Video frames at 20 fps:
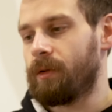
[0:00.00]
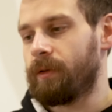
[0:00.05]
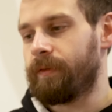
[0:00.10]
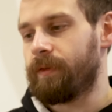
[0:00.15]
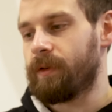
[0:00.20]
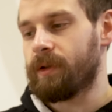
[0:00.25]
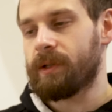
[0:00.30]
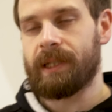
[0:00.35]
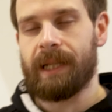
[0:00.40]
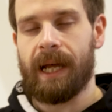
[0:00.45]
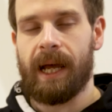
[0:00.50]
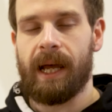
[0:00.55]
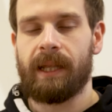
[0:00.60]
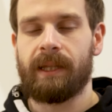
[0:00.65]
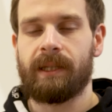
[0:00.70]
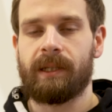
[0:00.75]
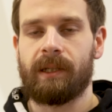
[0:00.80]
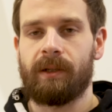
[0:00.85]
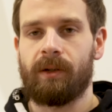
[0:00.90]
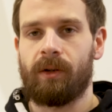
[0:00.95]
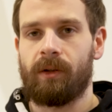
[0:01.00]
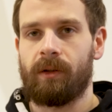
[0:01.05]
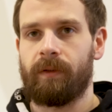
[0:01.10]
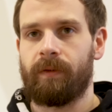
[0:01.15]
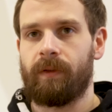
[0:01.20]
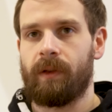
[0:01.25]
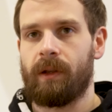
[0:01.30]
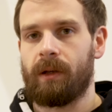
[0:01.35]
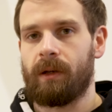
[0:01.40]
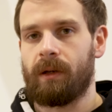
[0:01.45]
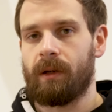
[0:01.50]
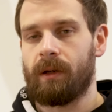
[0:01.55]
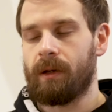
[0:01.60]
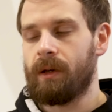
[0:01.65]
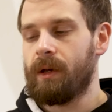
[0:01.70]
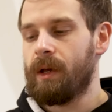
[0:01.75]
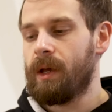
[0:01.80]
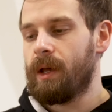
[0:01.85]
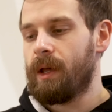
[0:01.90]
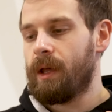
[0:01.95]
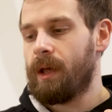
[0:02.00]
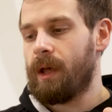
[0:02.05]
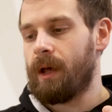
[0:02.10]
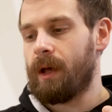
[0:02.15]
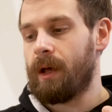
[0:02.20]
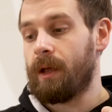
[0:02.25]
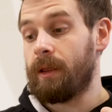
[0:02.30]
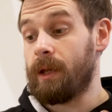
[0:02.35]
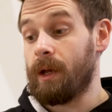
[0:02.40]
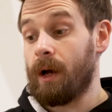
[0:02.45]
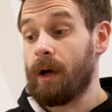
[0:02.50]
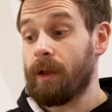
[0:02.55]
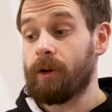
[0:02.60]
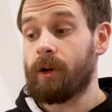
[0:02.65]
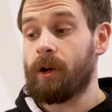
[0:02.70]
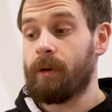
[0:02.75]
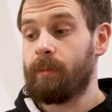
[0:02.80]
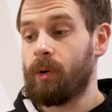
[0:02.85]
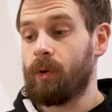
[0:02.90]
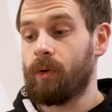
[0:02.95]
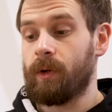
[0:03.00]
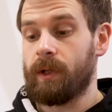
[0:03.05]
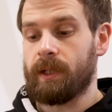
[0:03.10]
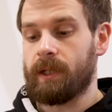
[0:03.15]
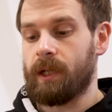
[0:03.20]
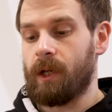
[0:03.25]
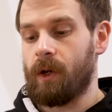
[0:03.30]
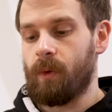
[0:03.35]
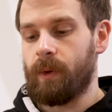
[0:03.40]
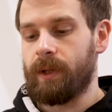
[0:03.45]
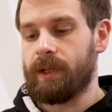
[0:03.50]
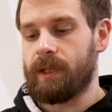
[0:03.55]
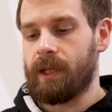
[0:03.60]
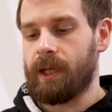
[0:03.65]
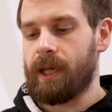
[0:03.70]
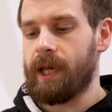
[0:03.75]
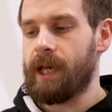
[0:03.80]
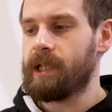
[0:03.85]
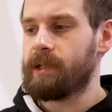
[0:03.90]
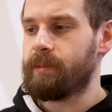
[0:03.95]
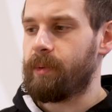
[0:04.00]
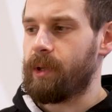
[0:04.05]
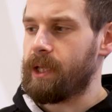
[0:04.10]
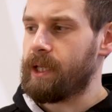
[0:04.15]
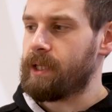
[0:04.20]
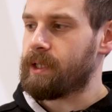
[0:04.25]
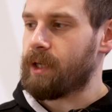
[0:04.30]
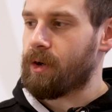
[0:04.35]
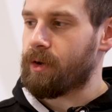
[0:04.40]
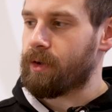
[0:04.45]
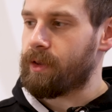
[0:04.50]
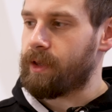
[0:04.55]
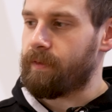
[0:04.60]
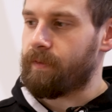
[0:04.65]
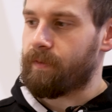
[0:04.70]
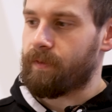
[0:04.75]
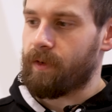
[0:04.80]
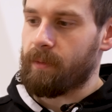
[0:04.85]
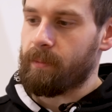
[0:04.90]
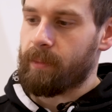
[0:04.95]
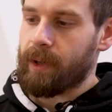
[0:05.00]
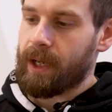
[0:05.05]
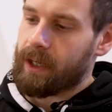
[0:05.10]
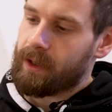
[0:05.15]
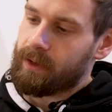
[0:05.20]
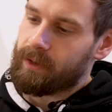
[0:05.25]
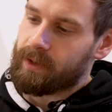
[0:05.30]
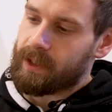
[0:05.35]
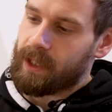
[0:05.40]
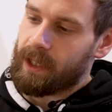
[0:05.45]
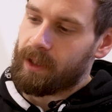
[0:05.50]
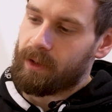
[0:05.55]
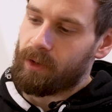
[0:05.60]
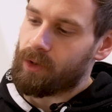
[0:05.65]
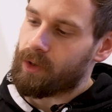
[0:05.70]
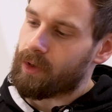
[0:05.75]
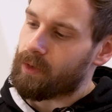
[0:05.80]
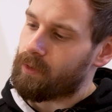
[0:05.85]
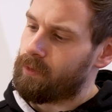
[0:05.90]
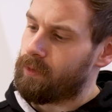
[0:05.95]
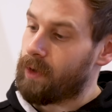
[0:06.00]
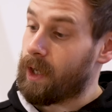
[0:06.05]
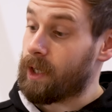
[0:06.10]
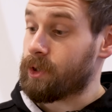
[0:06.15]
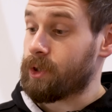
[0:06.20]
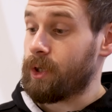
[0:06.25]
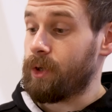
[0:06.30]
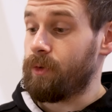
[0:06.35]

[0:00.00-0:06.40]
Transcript: of the stands and all of the other components that go into the case. But these are the front panels. They look actually